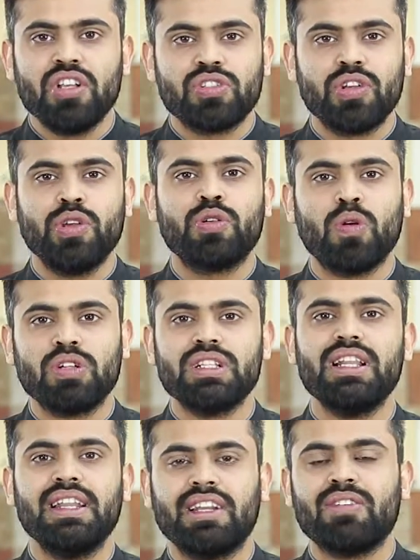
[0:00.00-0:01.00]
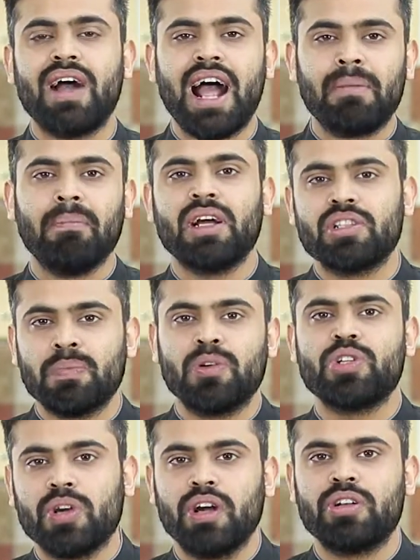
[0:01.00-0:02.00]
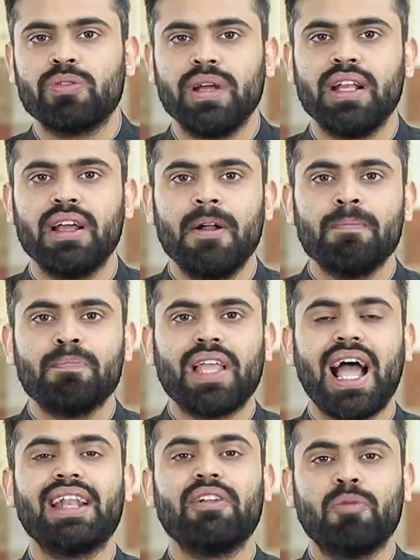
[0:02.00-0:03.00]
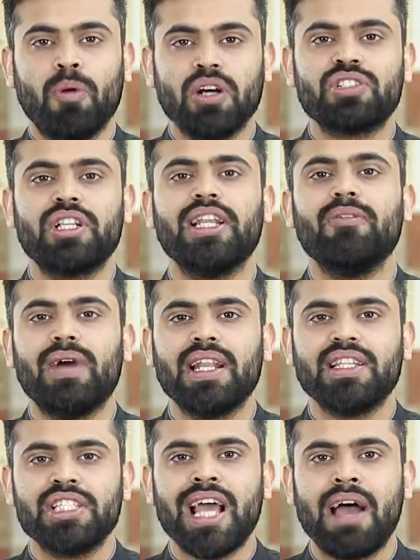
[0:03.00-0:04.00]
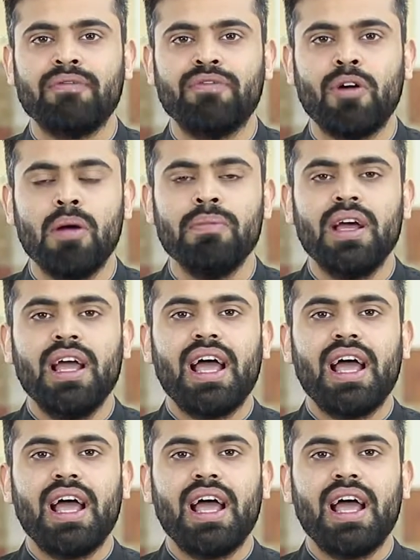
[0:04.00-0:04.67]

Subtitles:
So you don't really need to add much more sugar to it and it works really well in jam form.